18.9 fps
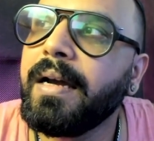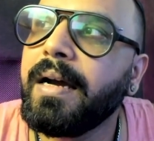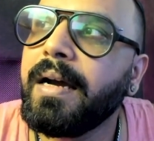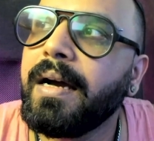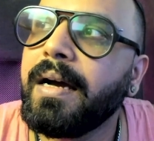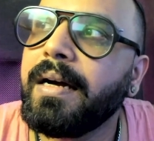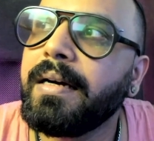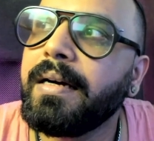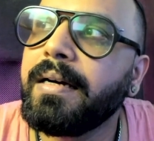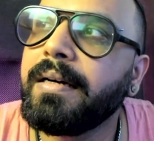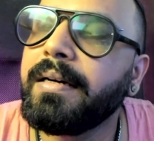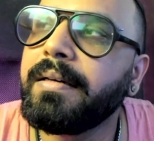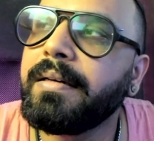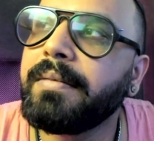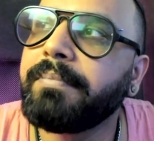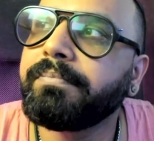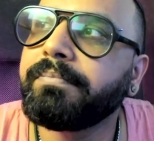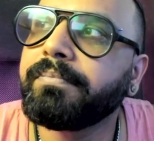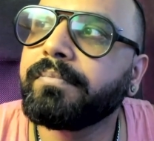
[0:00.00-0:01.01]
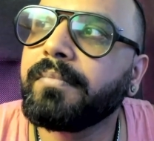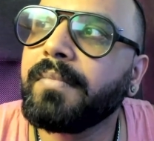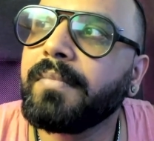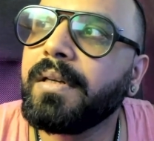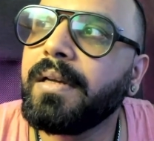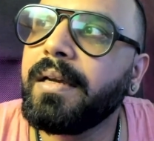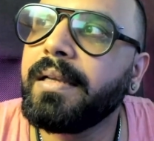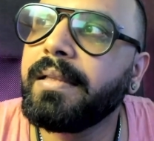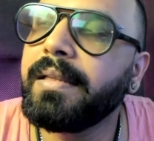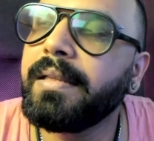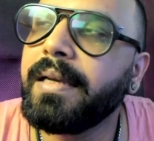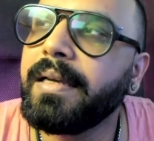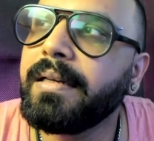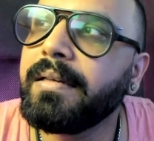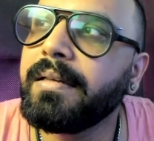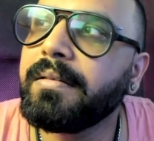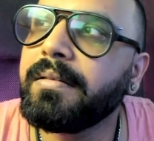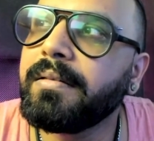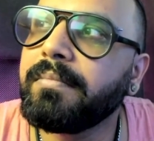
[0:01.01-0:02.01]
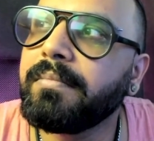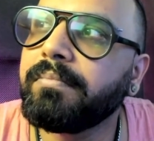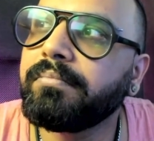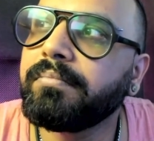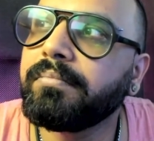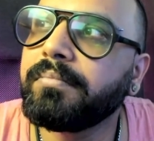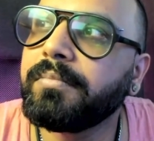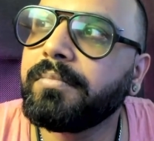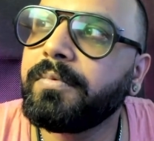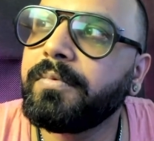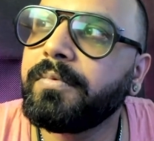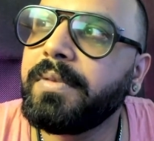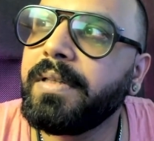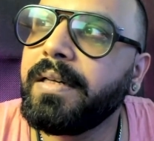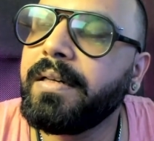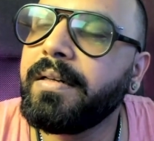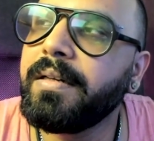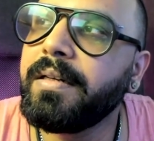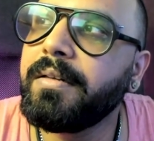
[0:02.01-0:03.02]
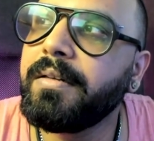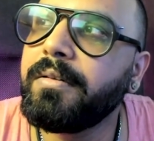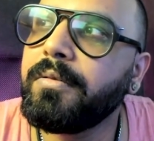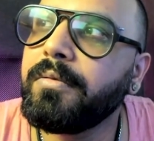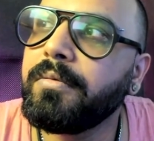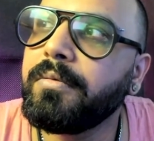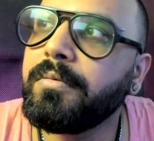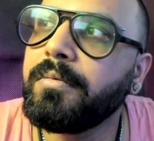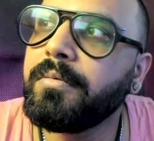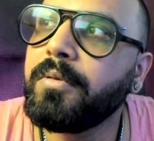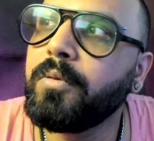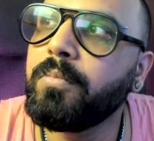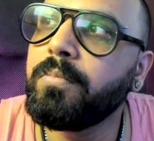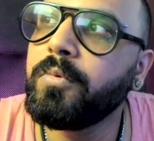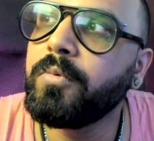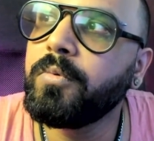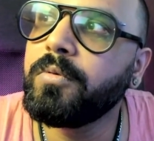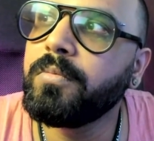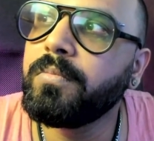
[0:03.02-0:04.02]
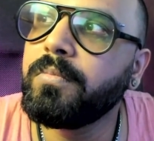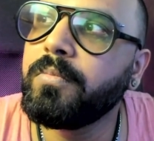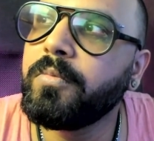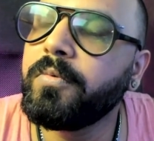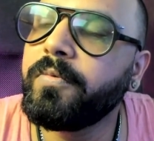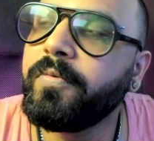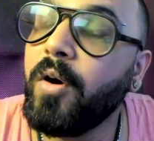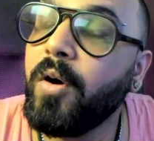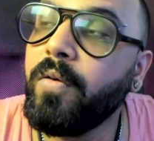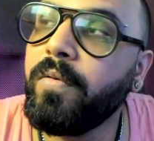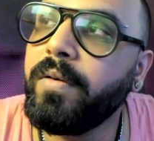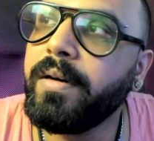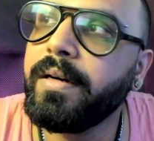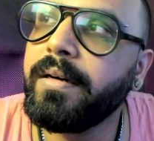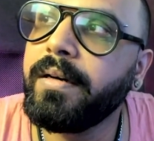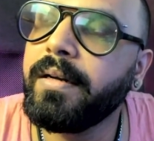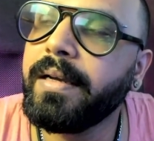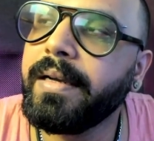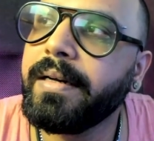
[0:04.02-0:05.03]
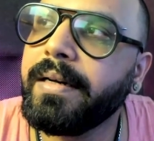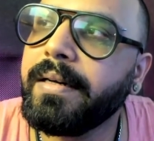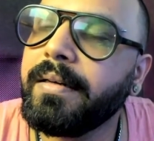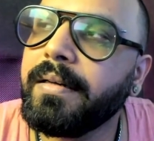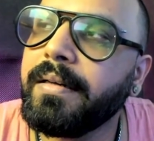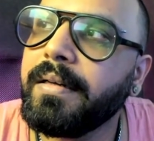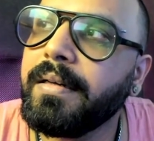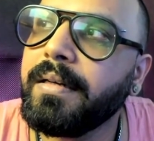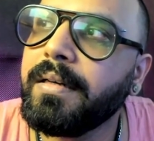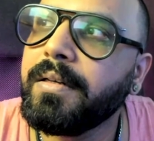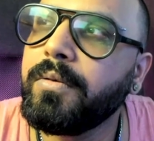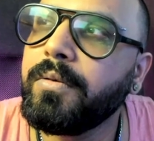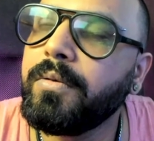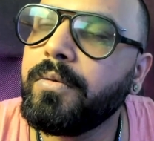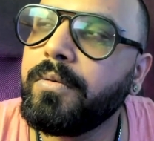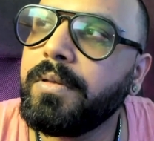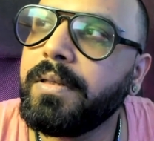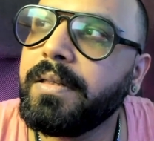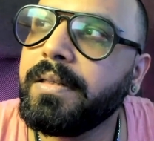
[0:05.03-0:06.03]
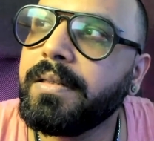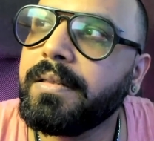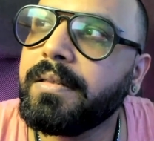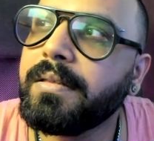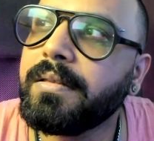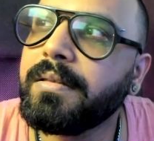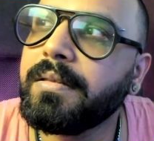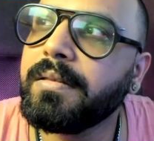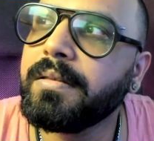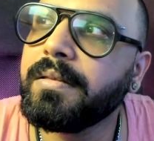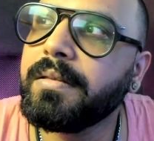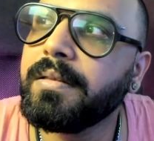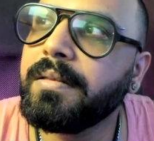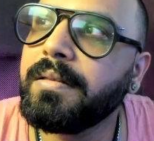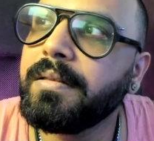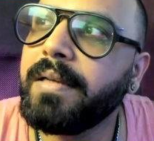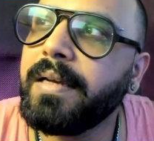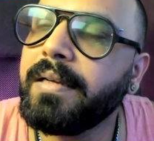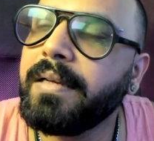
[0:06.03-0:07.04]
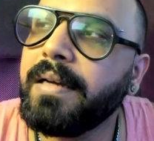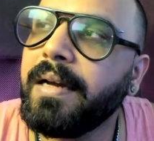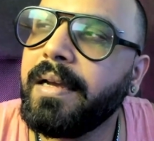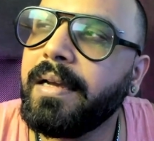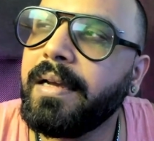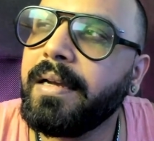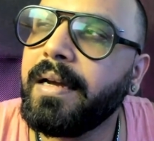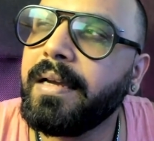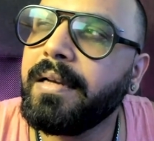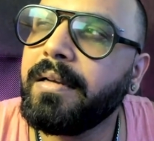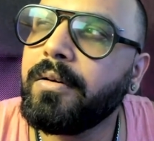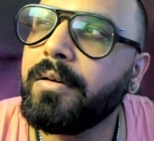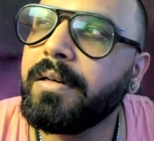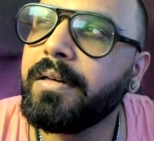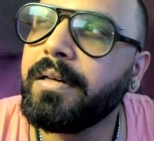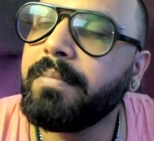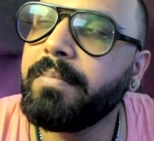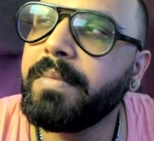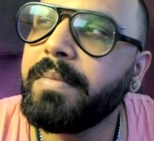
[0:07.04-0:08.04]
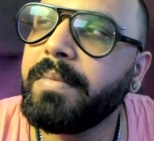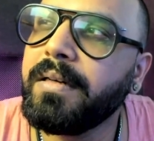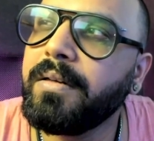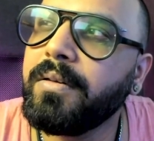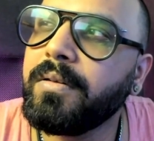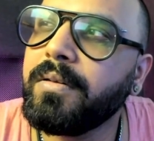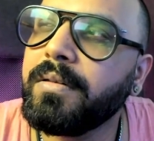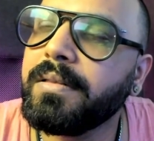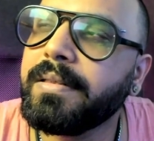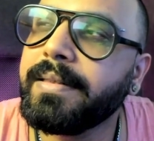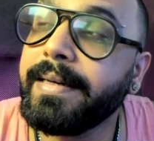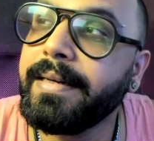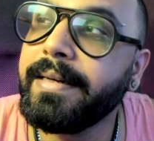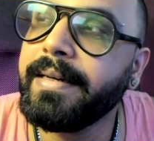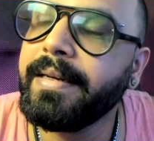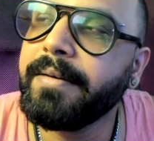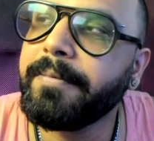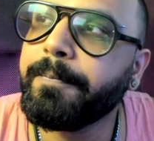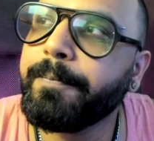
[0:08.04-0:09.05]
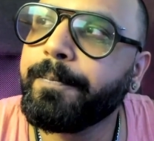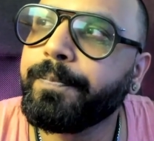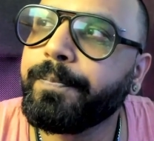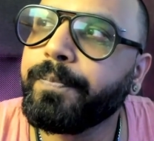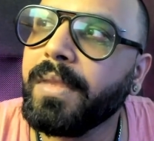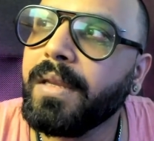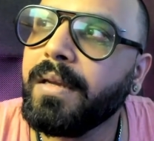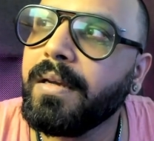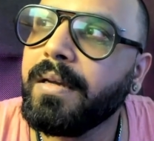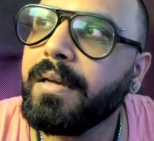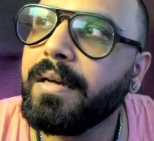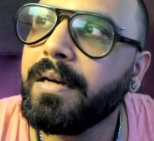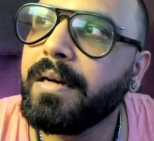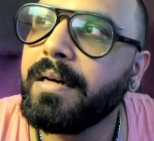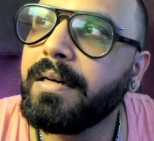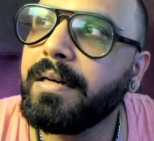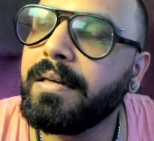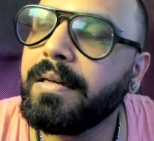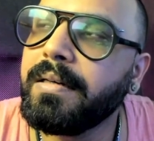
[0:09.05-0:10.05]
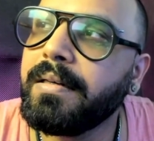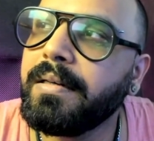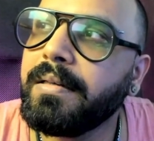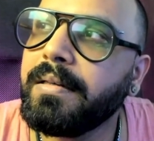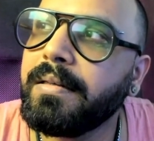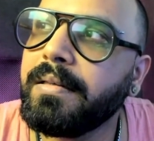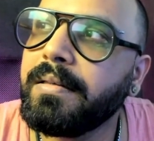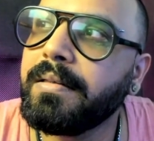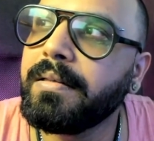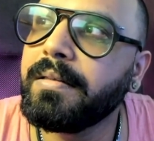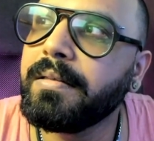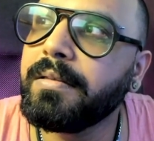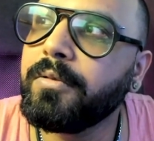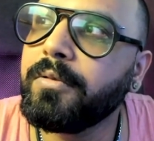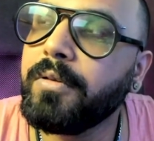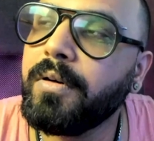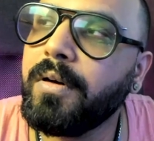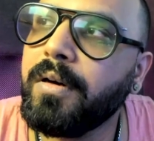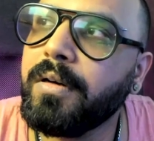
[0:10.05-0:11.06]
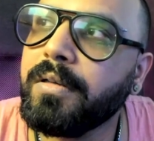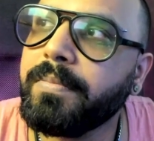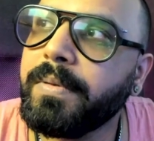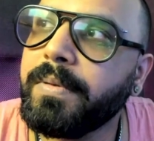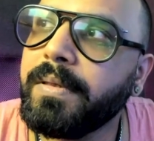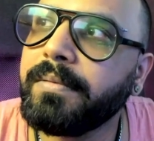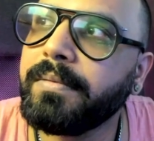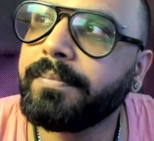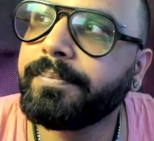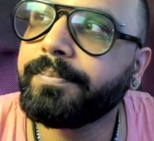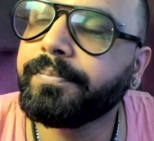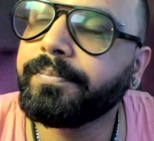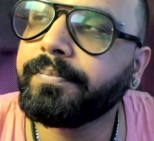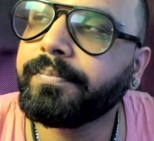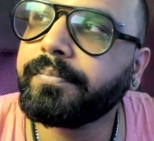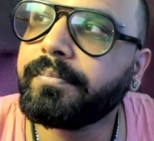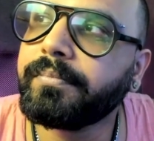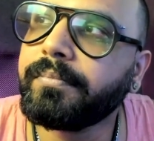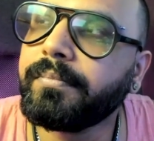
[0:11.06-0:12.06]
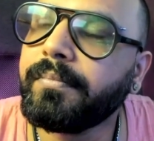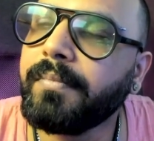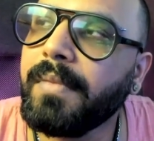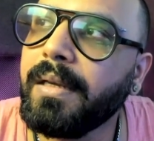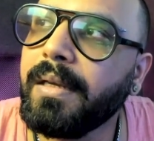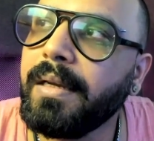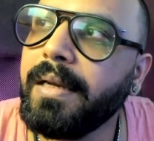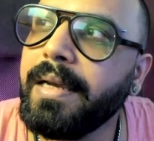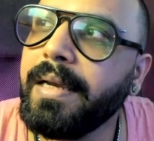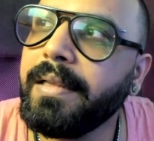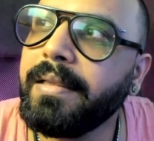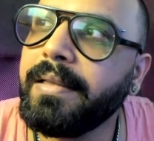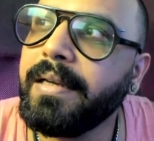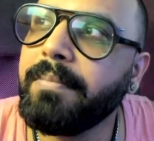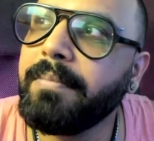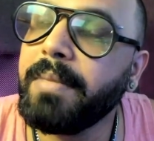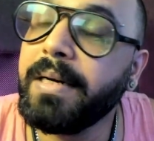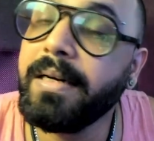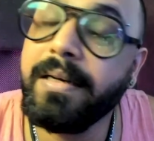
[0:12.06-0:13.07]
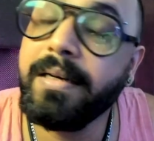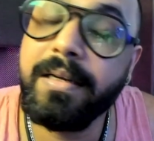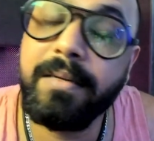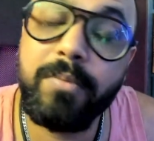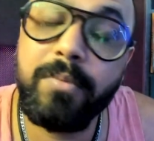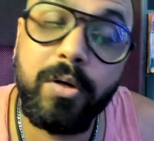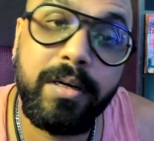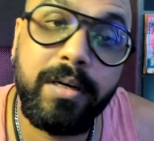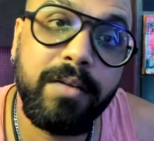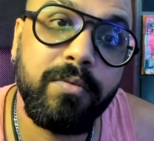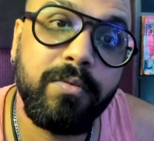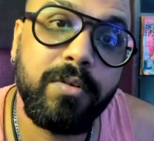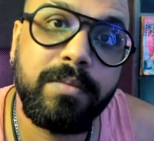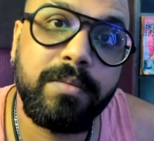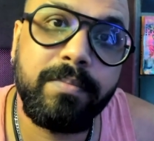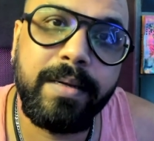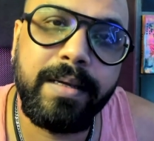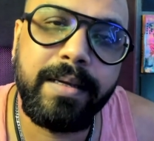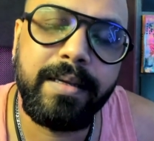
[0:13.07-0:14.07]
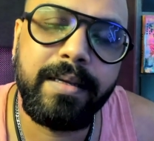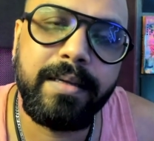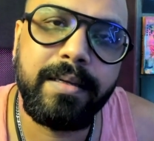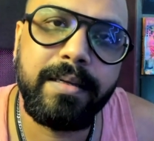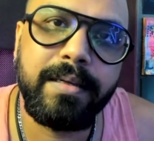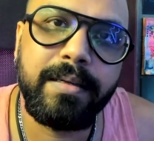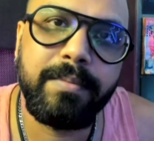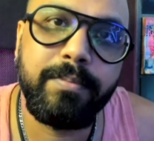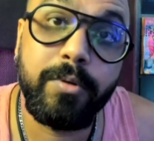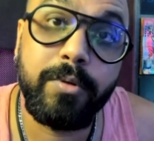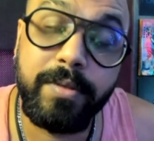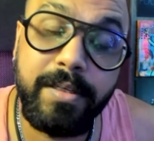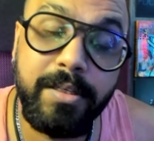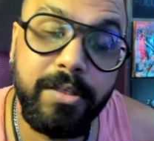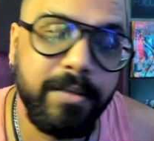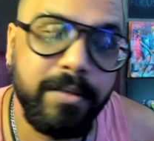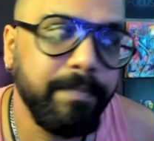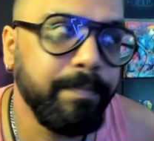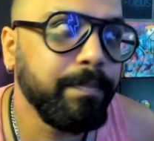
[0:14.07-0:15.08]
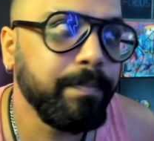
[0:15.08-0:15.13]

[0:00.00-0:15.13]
and then we agreed to move forward and do this. Like, I got admitted on Sunday to the hospital, and then Monday morning was my procedure.